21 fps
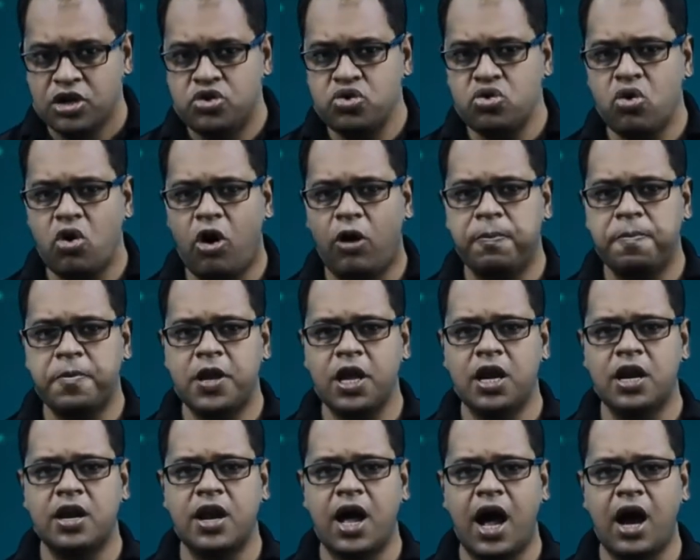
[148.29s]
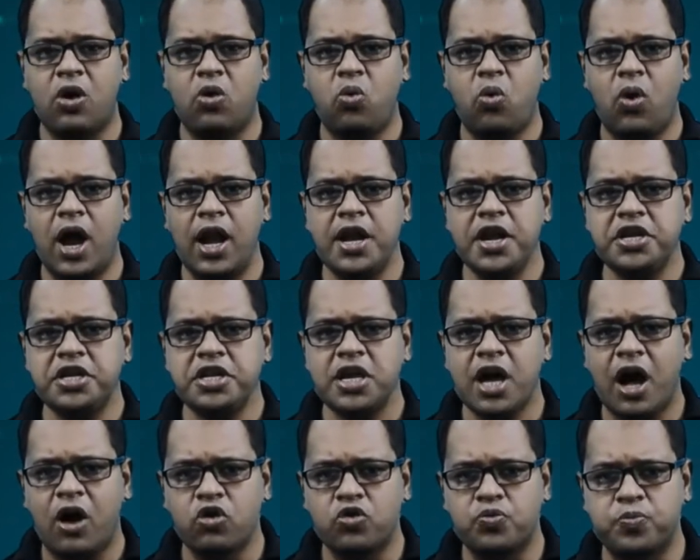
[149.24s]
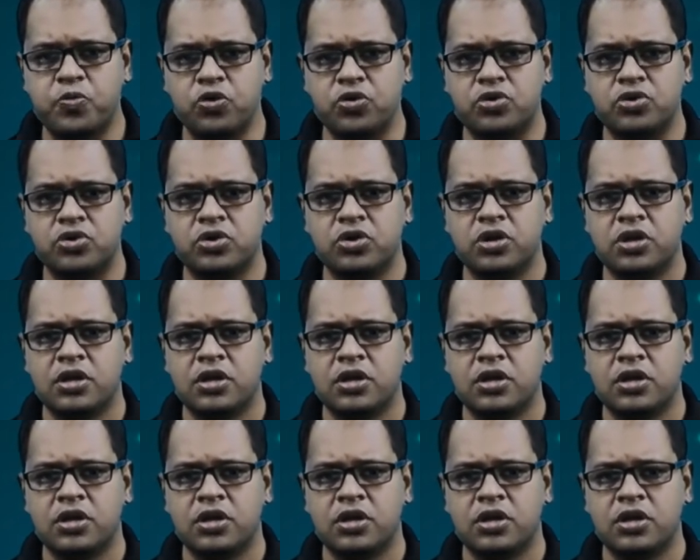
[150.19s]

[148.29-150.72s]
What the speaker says: To obtain a quality output,